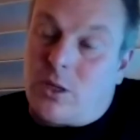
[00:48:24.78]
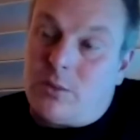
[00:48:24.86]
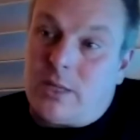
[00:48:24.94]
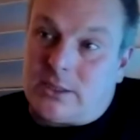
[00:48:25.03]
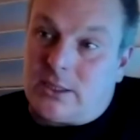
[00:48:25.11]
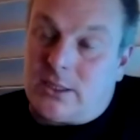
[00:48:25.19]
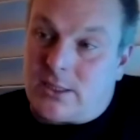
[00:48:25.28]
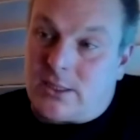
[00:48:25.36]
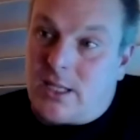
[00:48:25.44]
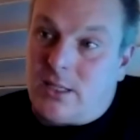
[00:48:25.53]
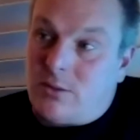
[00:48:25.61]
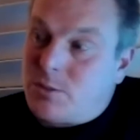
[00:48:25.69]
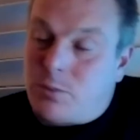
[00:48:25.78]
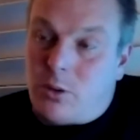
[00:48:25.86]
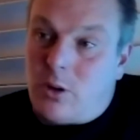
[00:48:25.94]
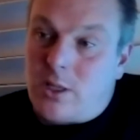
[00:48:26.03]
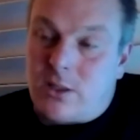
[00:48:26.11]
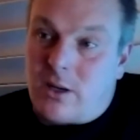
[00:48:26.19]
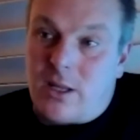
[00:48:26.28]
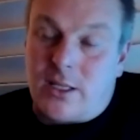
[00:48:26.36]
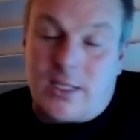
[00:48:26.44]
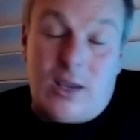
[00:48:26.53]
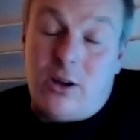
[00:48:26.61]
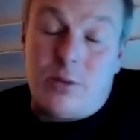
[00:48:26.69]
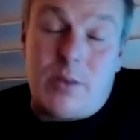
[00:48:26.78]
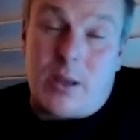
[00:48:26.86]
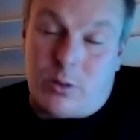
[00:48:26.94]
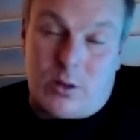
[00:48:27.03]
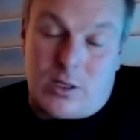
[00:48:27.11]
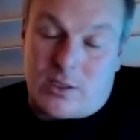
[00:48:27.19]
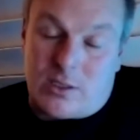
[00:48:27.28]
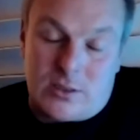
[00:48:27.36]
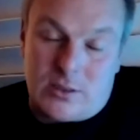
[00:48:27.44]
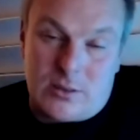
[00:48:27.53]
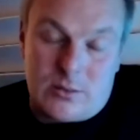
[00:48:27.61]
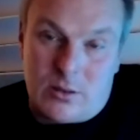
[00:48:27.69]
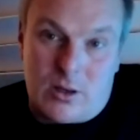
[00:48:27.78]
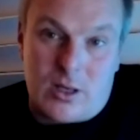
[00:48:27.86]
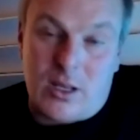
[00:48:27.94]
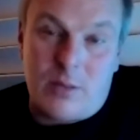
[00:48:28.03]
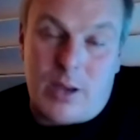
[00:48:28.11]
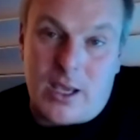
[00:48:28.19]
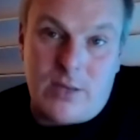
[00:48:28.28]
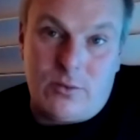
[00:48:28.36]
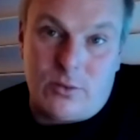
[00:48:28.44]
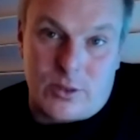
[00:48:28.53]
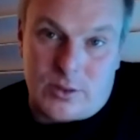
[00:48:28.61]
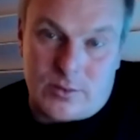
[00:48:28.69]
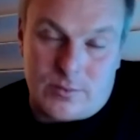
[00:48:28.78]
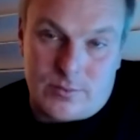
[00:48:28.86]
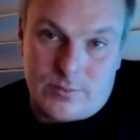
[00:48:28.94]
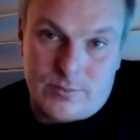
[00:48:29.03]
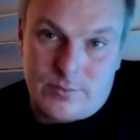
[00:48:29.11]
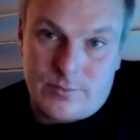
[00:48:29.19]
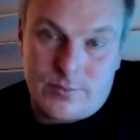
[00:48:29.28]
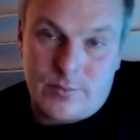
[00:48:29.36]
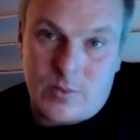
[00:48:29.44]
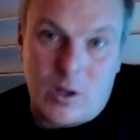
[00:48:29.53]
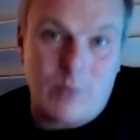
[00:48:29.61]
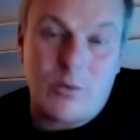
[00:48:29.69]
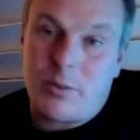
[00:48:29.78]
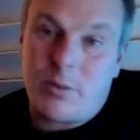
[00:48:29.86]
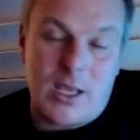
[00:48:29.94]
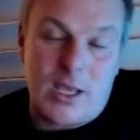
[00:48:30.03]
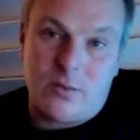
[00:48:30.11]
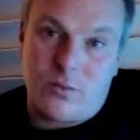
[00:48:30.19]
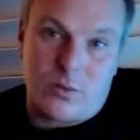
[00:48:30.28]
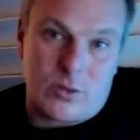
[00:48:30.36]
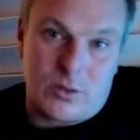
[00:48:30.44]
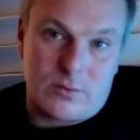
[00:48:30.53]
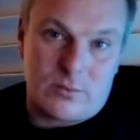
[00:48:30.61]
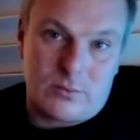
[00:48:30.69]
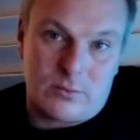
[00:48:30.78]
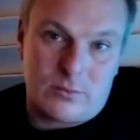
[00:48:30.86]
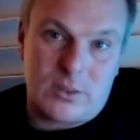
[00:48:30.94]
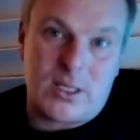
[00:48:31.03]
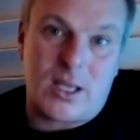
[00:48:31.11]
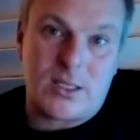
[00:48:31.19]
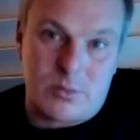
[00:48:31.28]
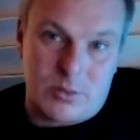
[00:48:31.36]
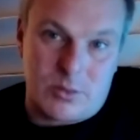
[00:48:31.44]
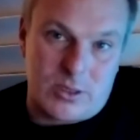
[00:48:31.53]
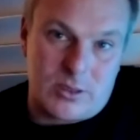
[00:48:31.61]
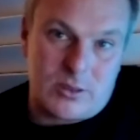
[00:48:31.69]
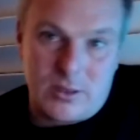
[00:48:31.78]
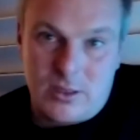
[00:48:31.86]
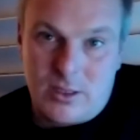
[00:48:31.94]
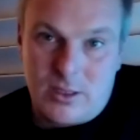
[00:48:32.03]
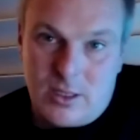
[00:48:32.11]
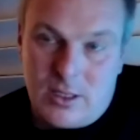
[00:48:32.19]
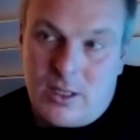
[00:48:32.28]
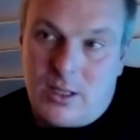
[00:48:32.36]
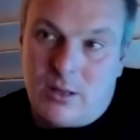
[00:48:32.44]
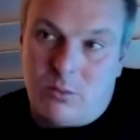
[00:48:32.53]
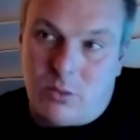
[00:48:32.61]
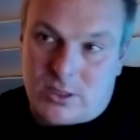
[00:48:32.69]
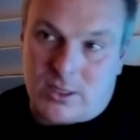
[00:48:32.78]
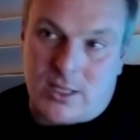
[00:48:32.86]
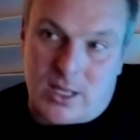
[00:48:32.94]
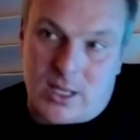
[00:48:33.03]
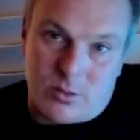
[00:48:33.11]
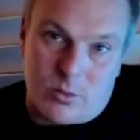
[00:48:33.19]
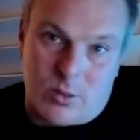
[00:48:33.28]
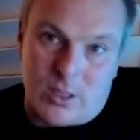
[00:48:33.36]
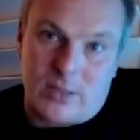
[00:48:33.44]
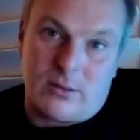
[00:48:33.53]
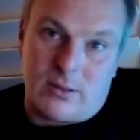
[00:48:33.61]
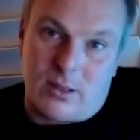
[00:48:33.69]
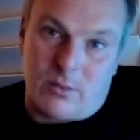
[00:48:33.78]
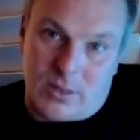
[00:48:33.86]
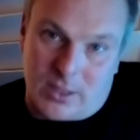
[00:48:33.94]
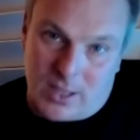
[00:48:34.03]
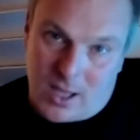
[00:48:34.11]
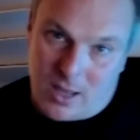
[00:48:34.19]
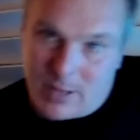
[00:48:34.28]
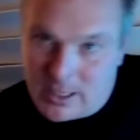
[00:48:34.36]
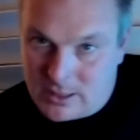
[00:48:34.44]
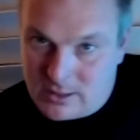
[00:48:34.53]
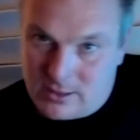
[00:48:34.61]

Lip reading: I'm actually going to say to you is price. I don't care about price. I don't pay for it. I'm not paying for it. The customer is. And what's the customer want? They want their car back.